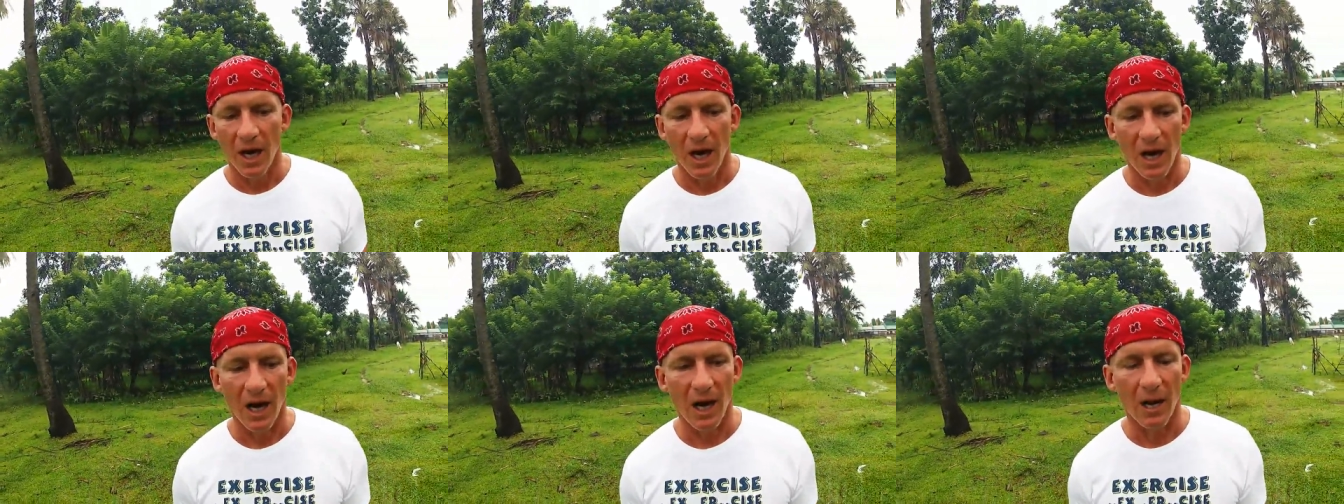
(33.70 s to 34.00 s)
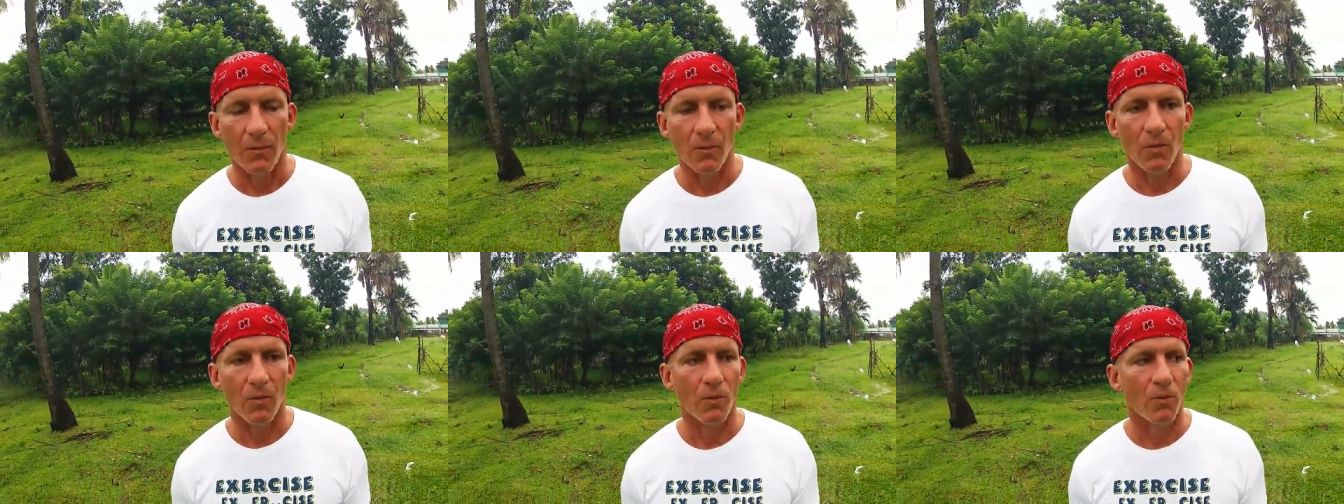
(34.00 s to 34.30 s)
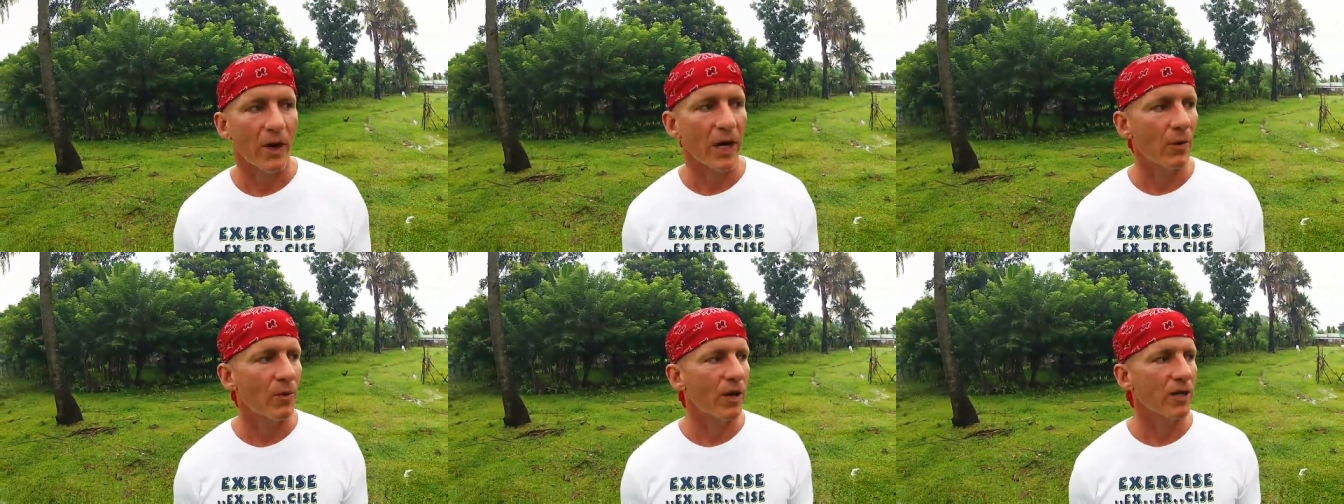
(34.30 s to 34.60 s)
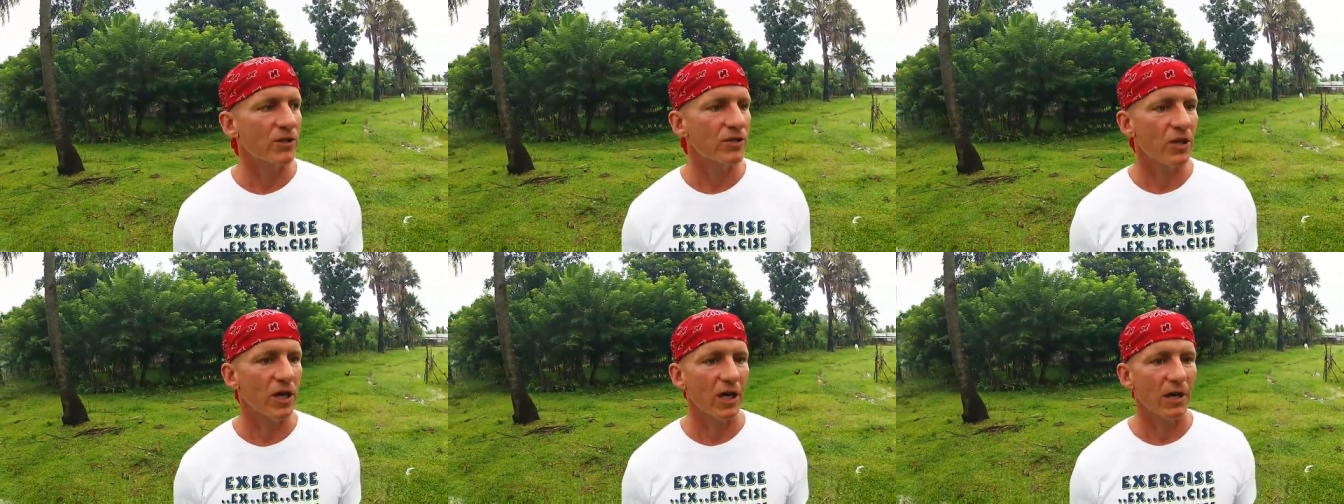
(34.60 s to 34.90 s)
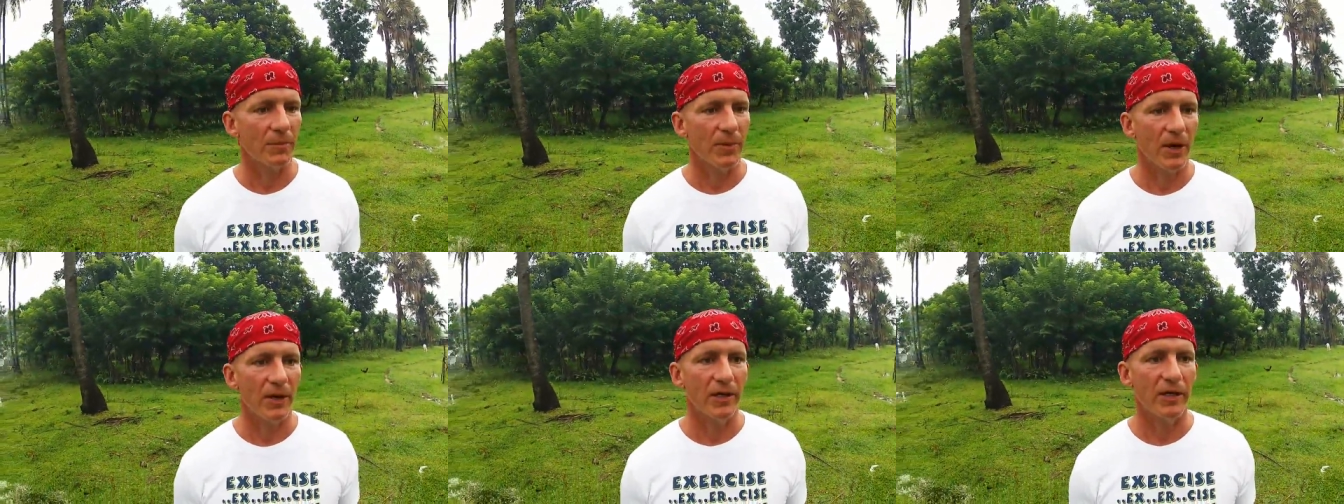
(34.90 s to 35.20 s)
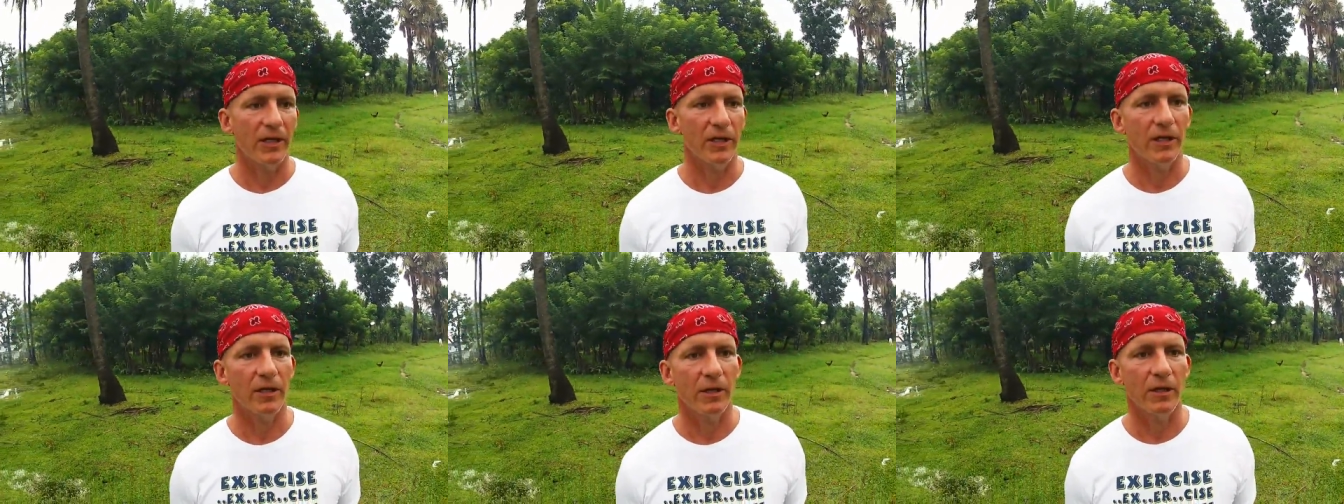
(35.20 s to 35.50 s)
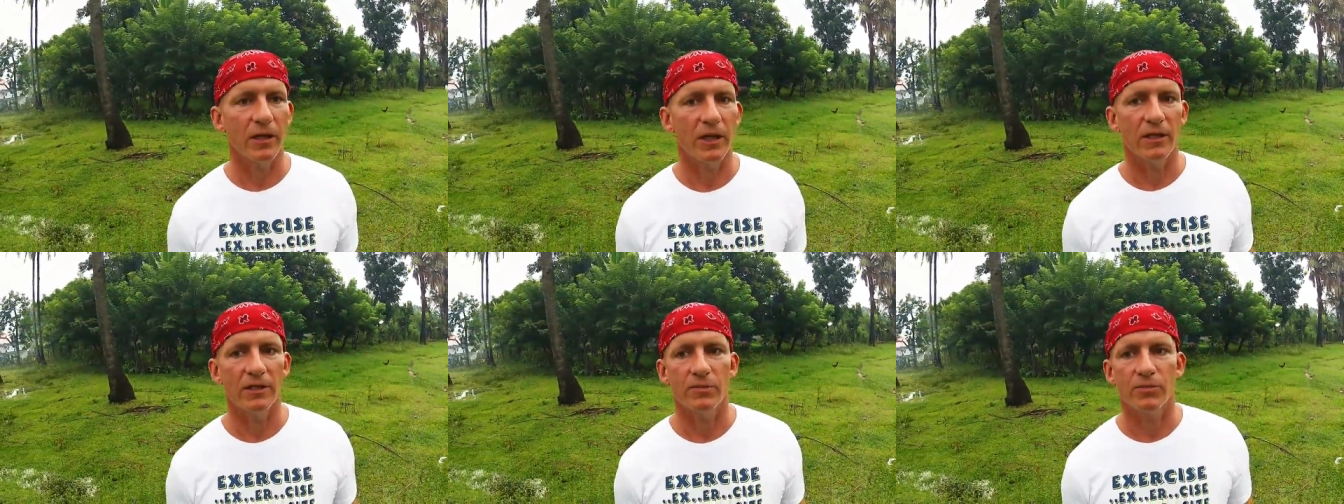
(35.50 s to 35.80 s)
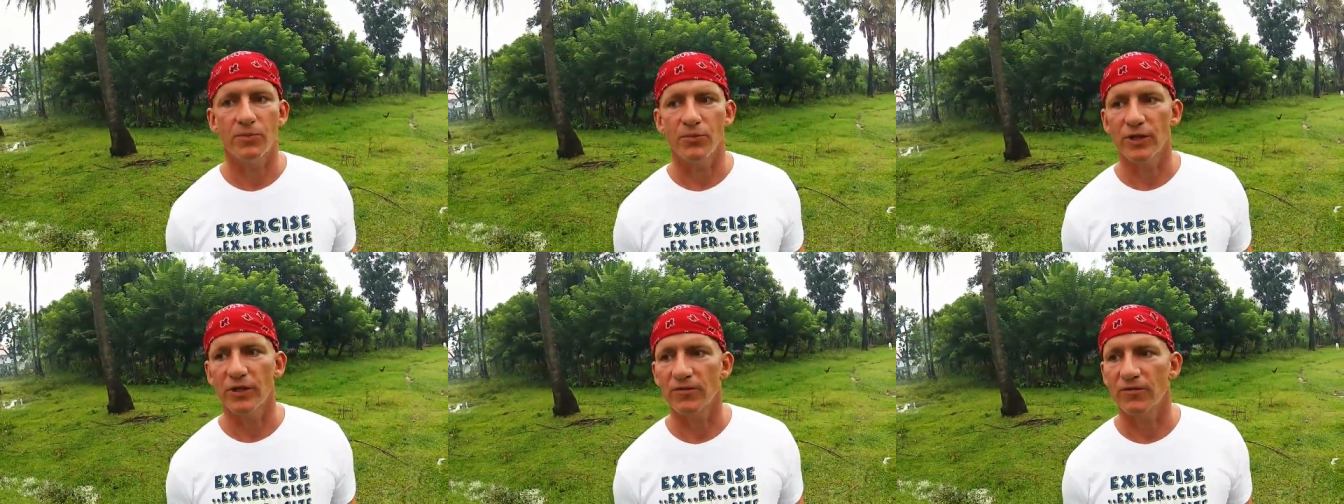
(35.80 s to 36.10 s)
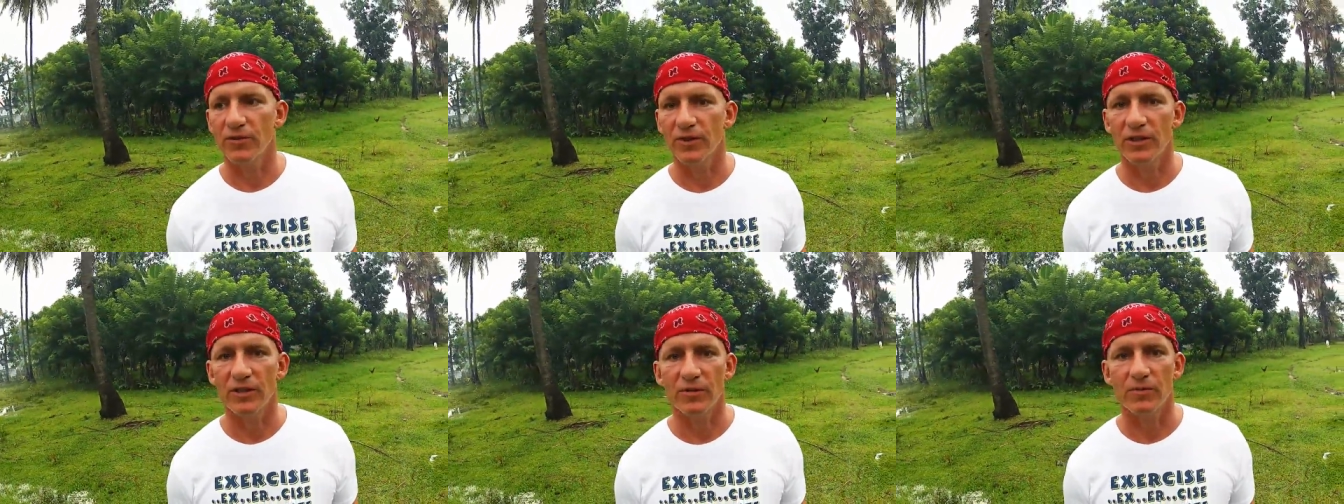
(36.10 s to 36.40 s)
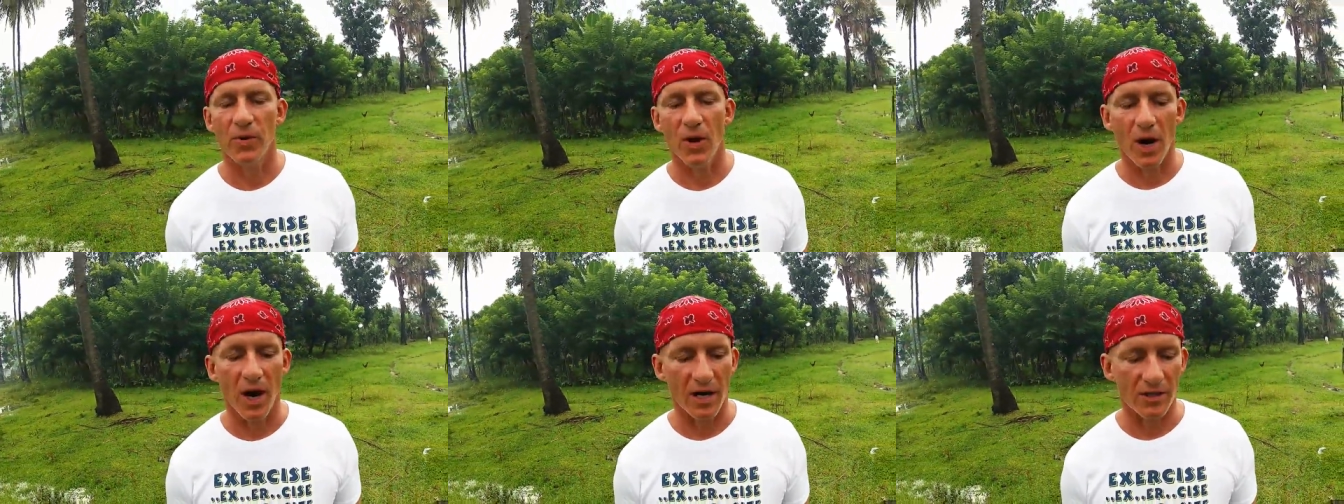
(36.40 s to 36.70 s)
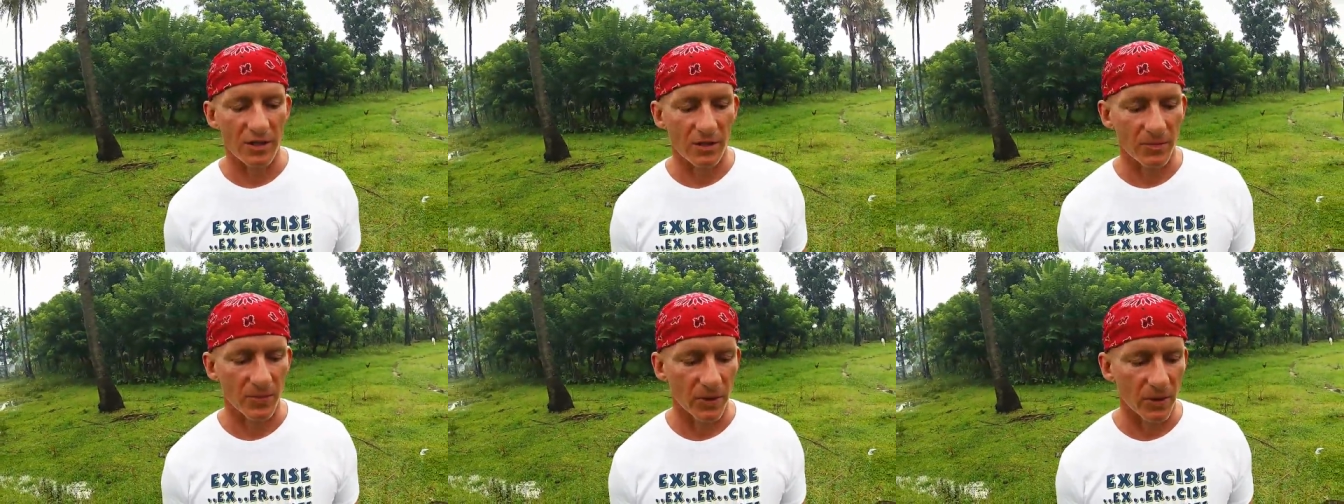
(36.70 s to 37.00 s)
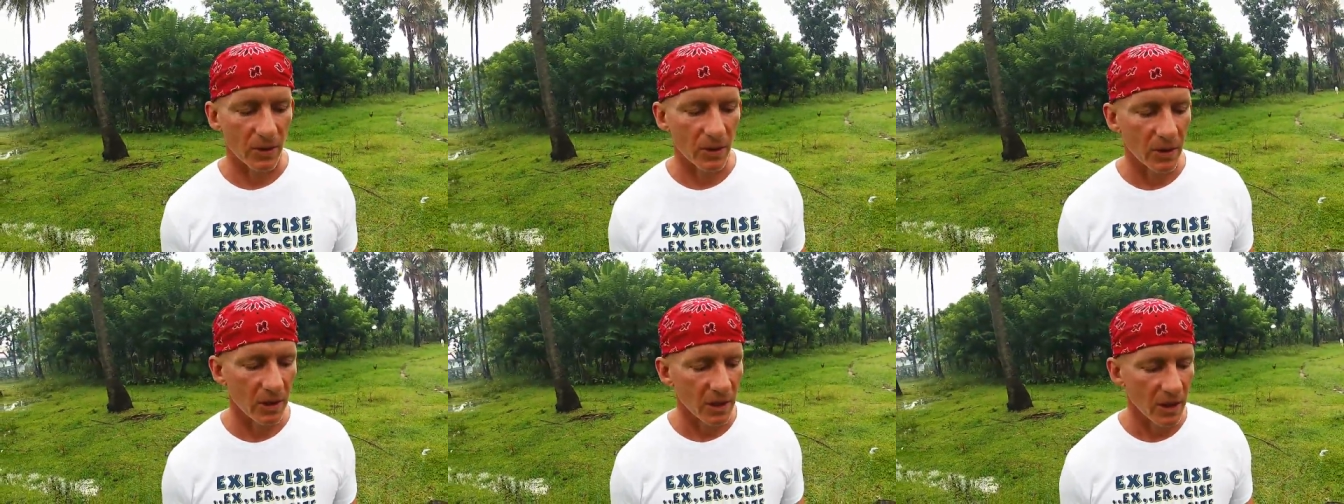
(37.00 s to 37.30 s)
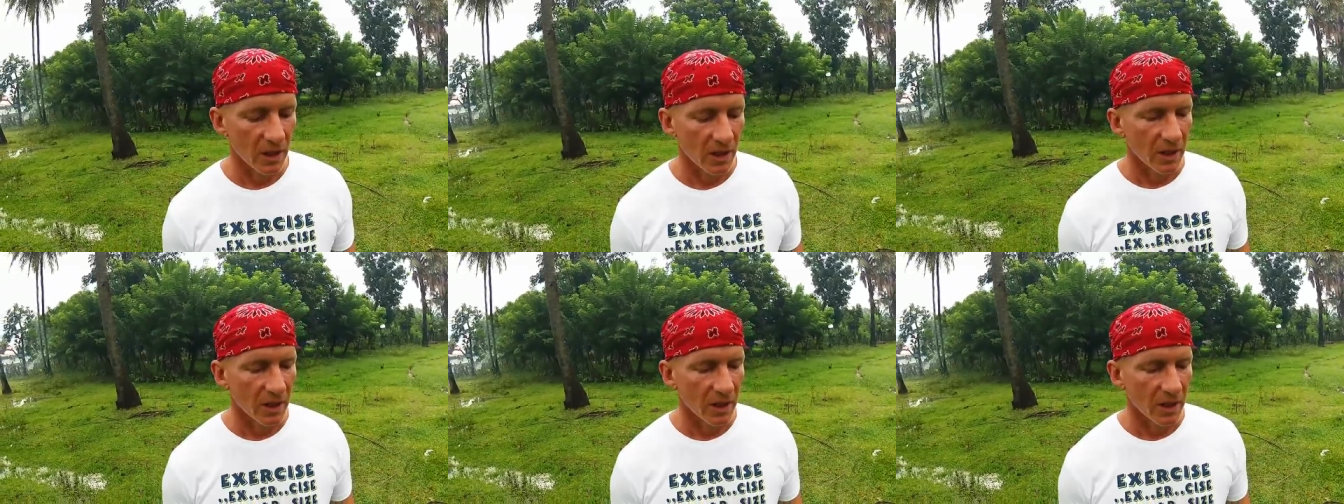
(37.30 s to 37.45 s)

Um, what I want to talk about here as briefly as possible